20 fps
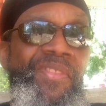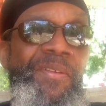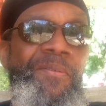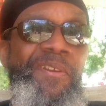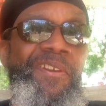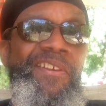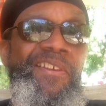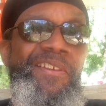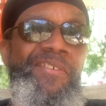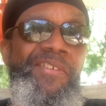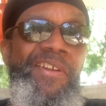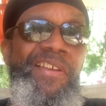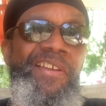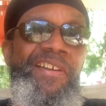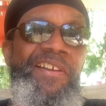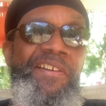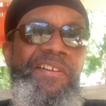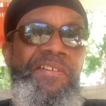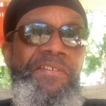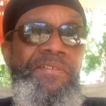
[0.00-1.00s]
anyway,
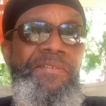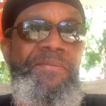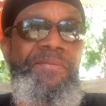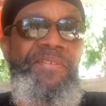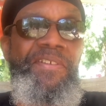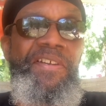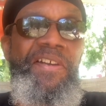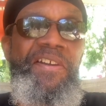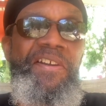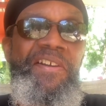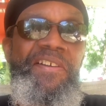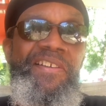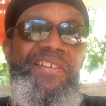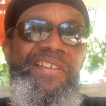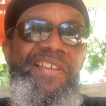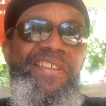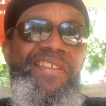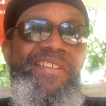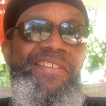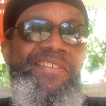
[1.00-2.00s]

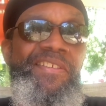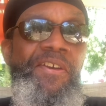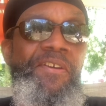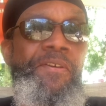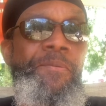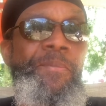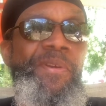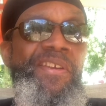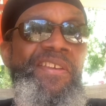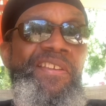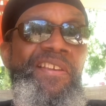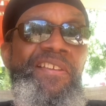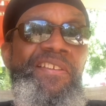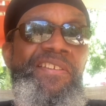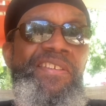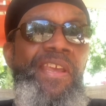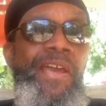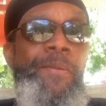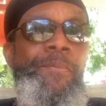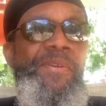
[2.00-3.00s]
he told me, he
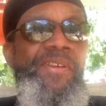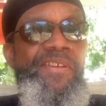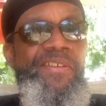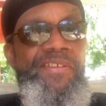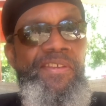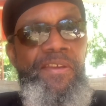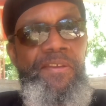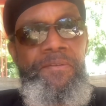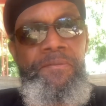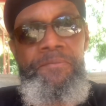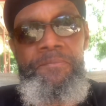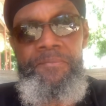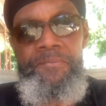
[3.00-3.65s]
looked at me, he said,